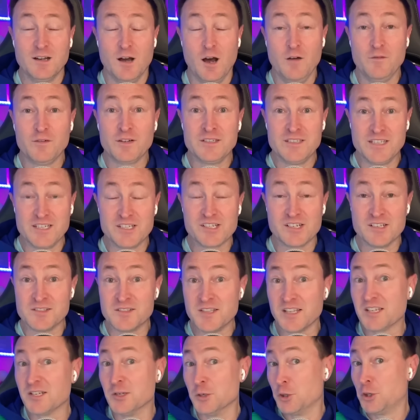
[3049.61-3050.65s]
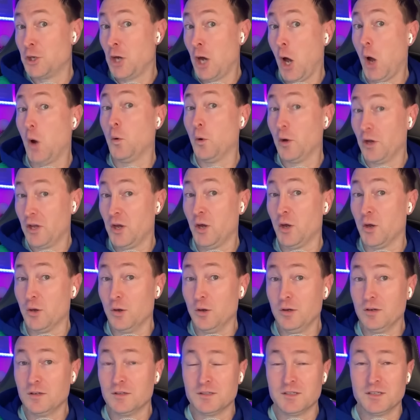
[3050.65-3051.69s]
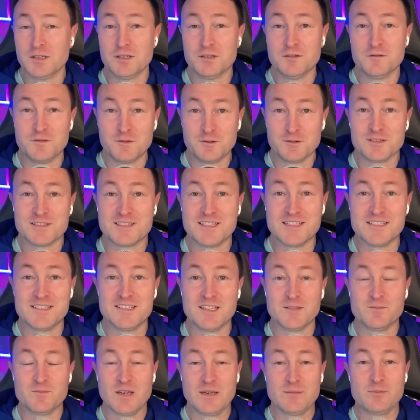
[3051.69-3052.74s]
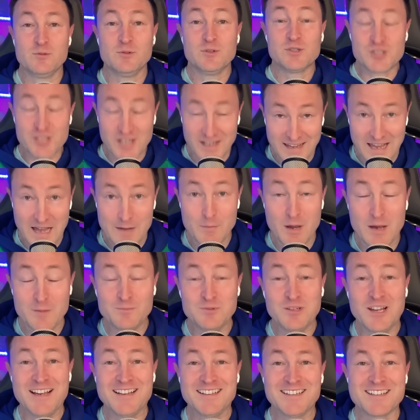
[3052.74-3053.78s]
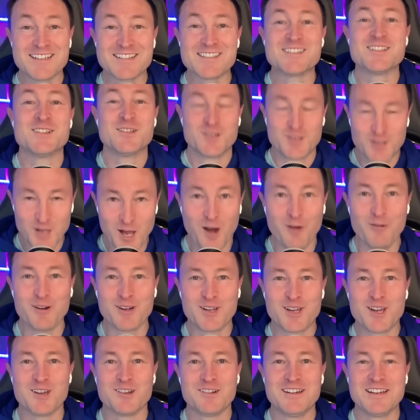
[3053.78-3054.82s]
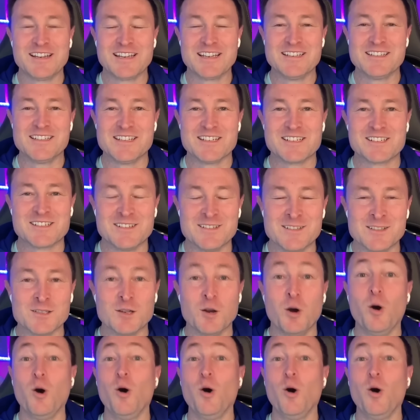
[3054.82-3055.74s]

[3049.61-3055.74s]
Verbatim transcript: of conditions that can co occur for autistic people, check out my playlist, Co Occurring Conditions.